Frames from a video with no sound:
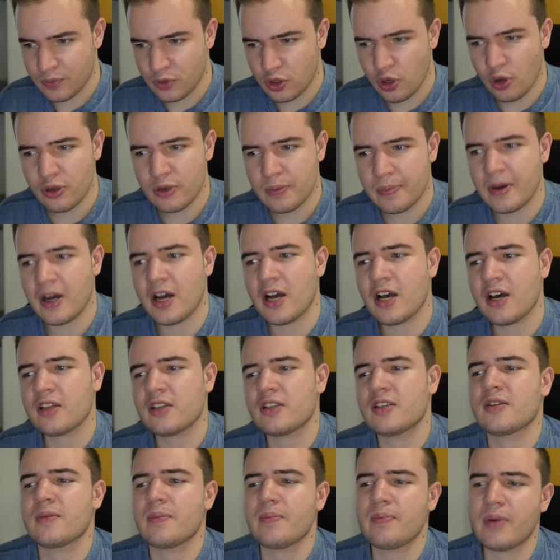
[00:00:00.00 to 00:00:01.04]
torn
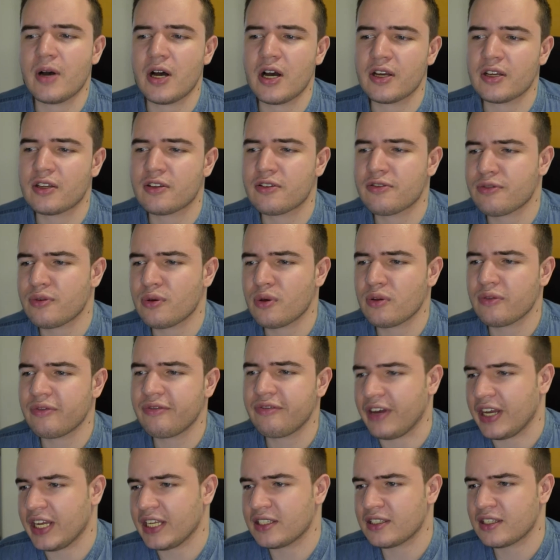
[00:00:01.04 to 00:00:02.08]
apart by cruel
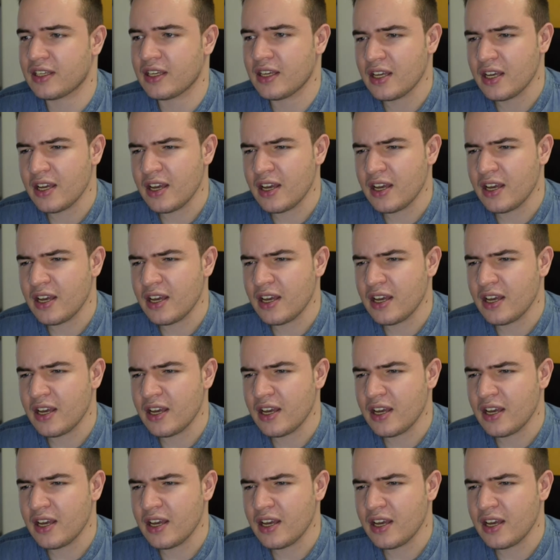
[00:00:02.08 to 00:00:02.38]
fate,